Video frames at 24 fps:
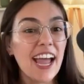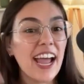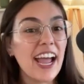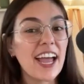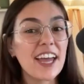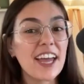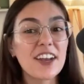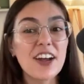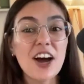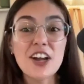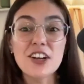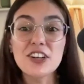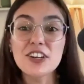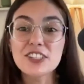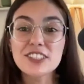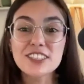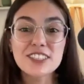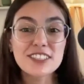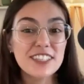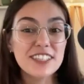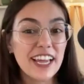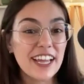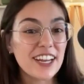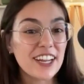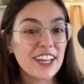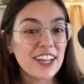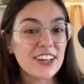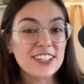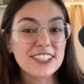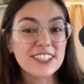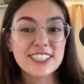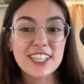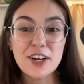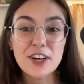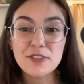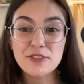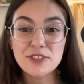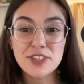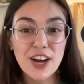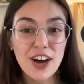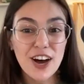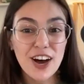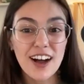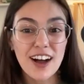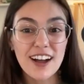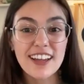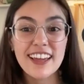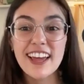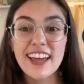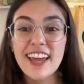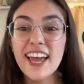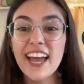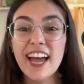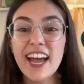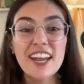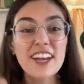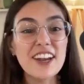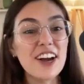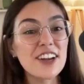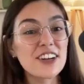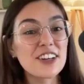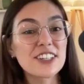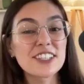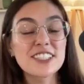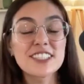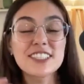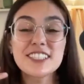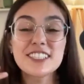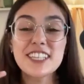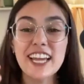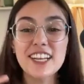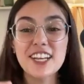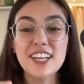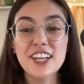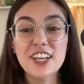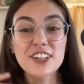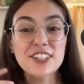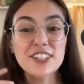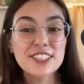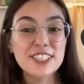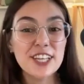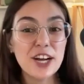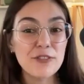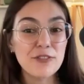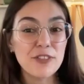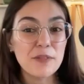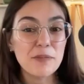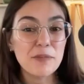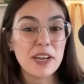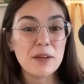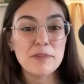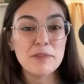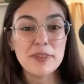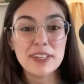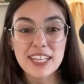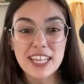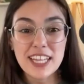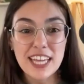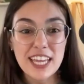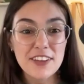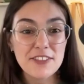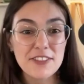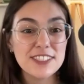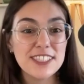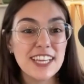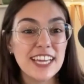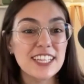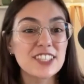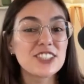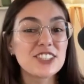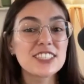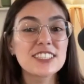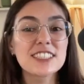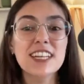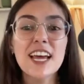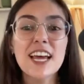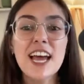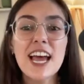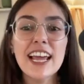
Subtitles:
and understanding your self talk and understanding your self limiting beliefs and just